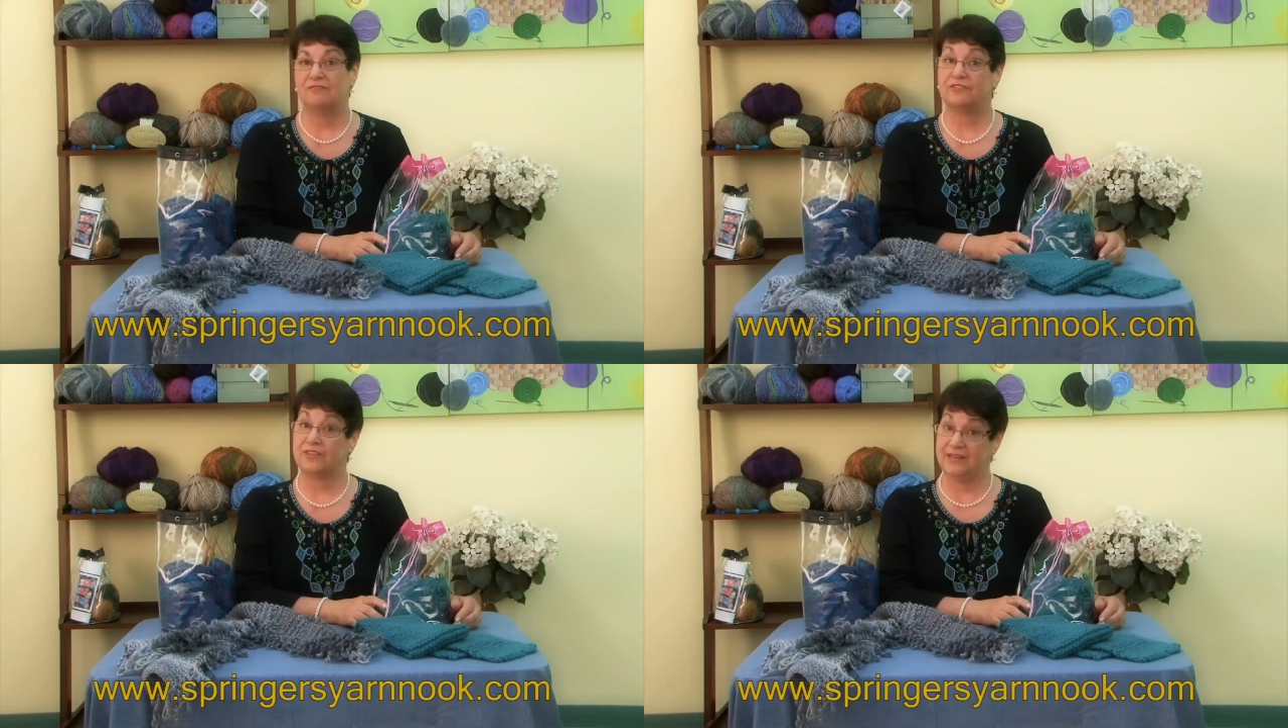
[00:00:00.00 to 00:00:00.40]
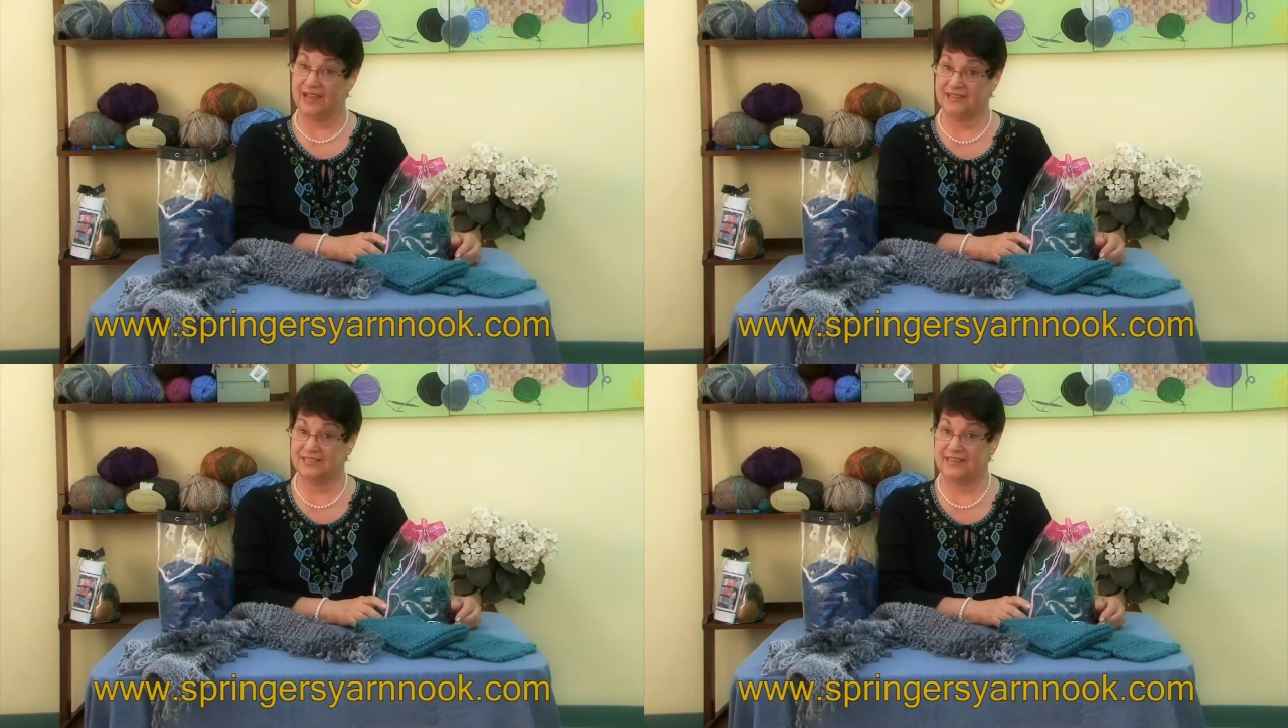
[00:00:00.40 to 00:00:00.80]
for the
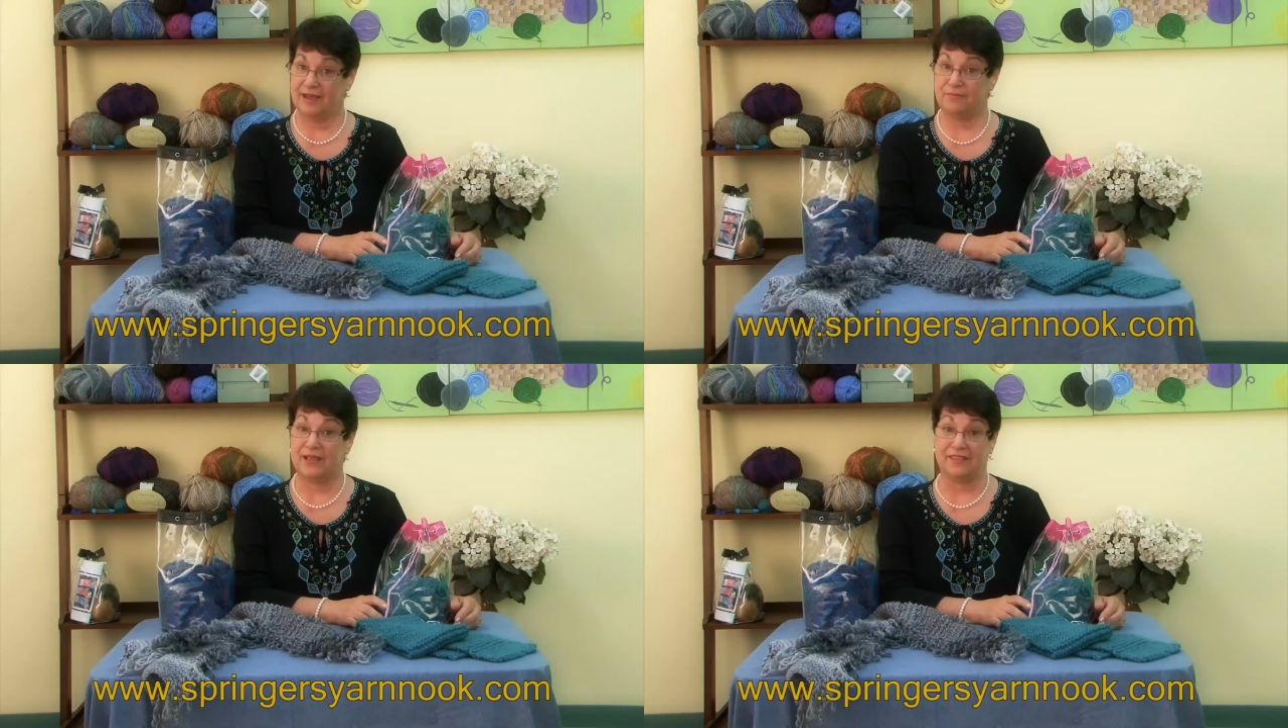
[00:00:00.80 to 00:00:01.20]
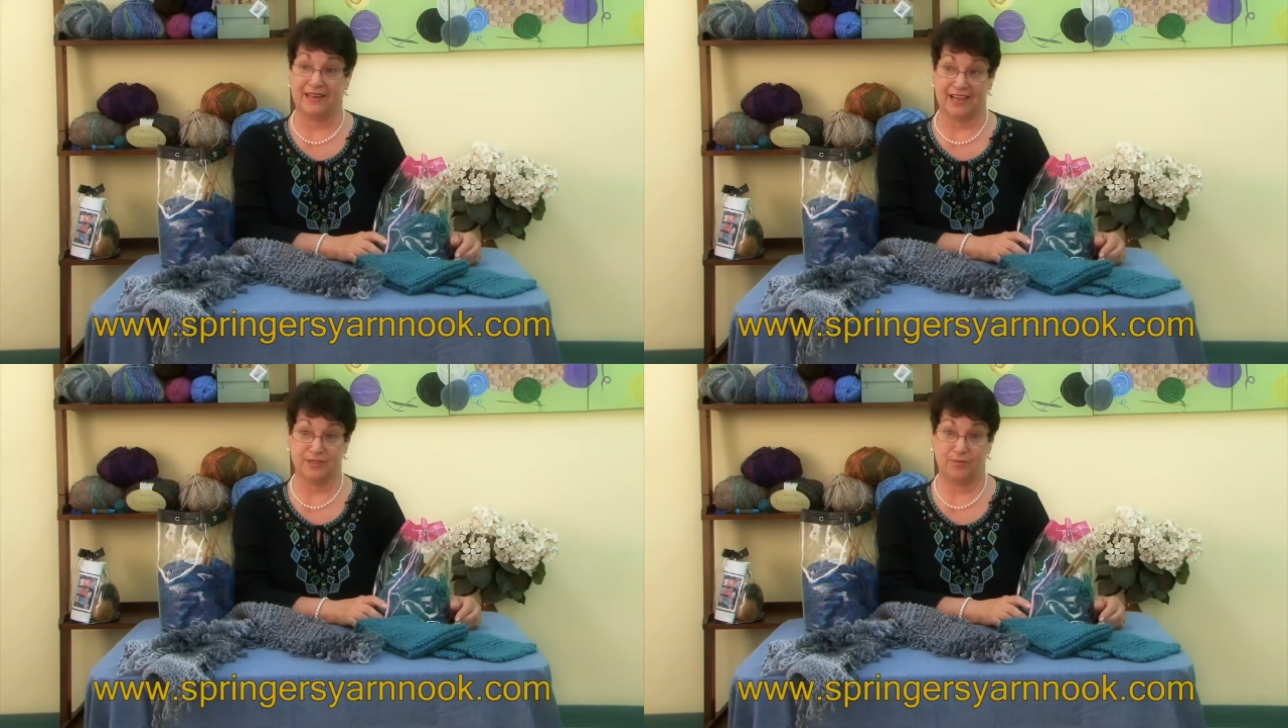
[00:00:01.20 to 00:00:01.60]
next step and the
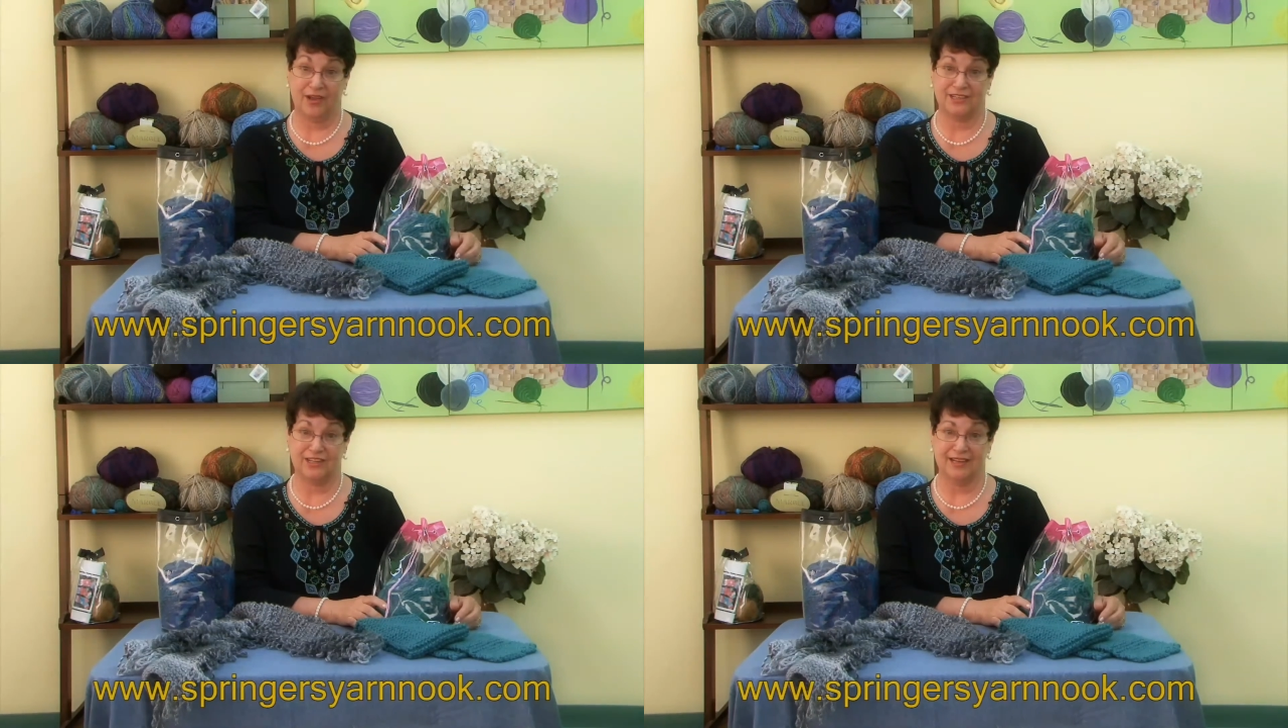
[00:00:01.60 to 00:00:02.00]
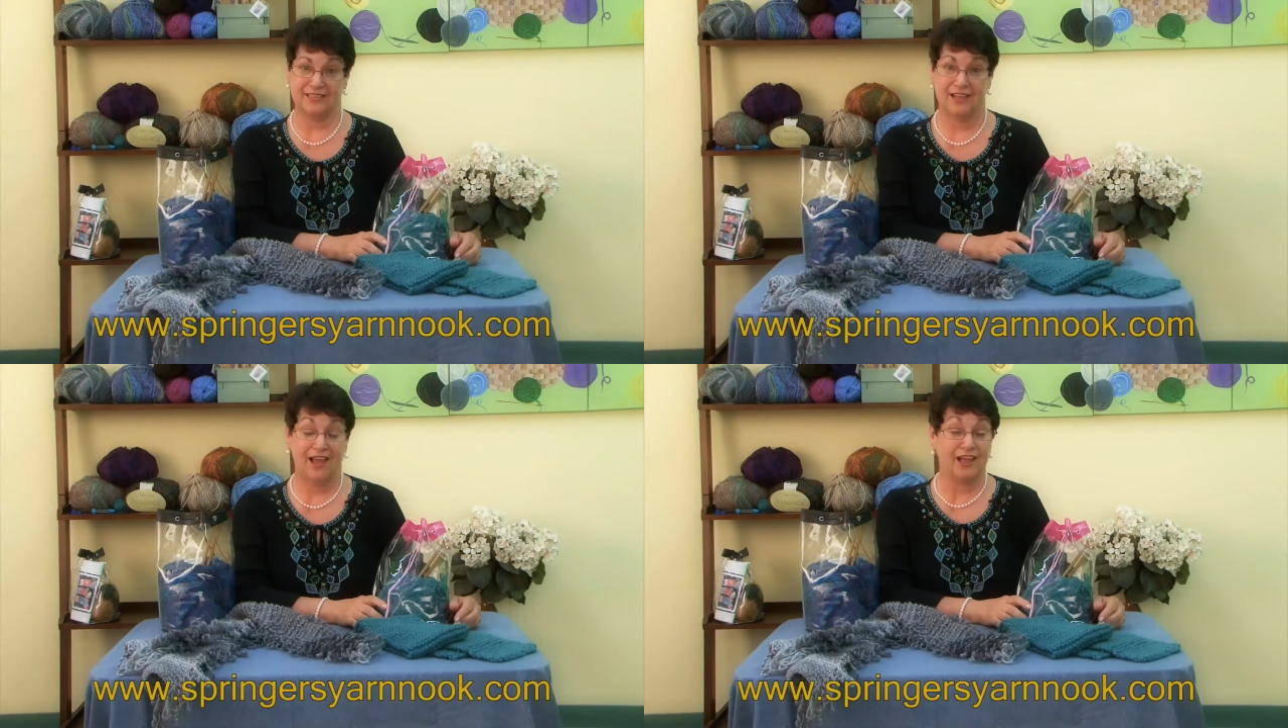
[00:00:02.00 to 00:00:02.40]
next projects,